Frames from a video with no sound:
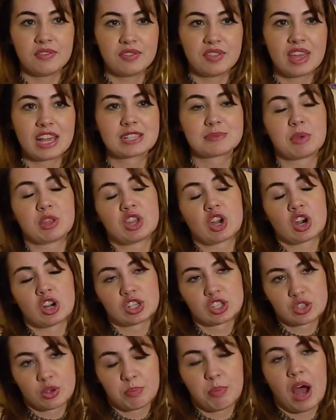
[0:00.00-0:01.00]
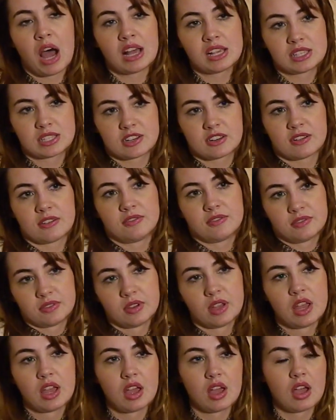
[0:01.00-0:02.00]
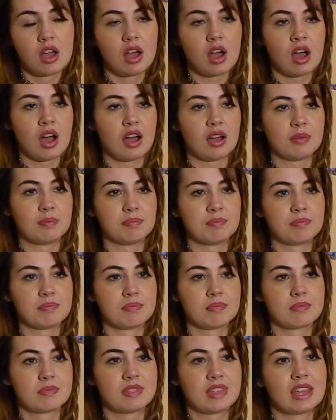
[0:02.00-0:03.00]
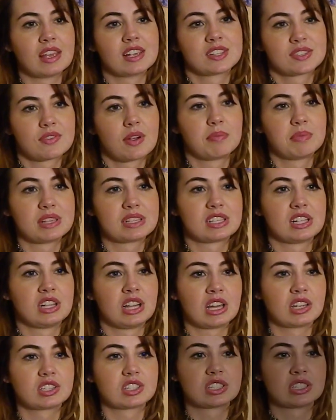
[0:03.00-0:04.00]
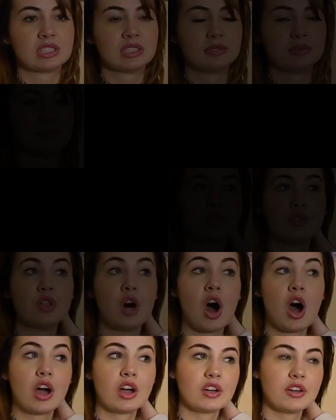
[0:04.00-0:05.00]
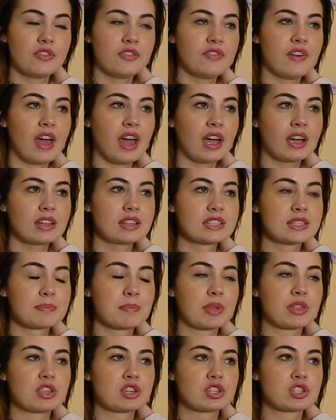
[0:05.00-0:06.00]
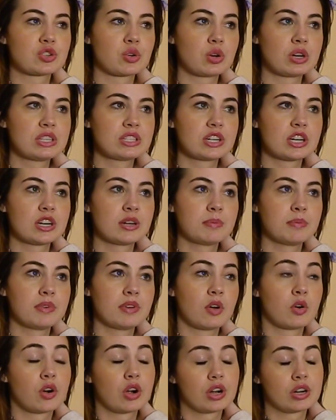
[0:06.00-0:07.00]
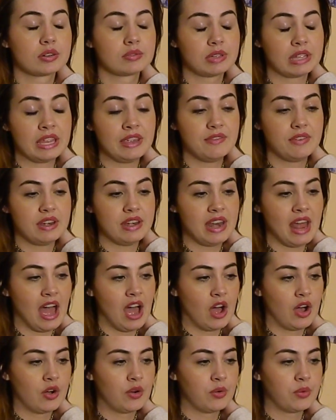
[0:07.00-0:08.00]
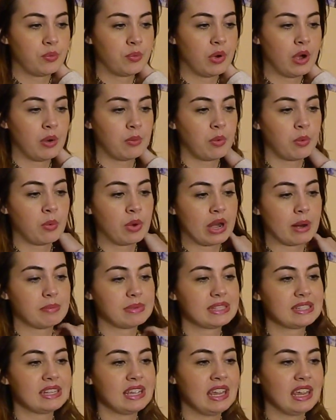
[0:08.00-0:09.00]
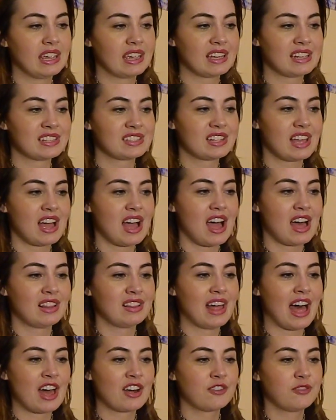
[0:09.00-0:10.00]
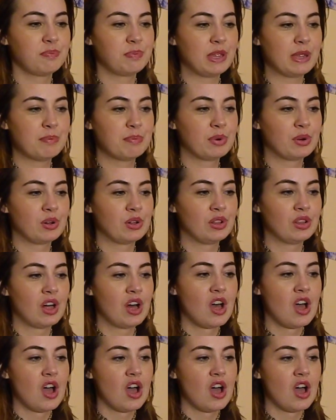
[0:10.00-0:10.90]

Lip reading: things, but there are also positive things from this election. I don't know the long effects, but the short term, or even now, what I'm seeing is a lot of people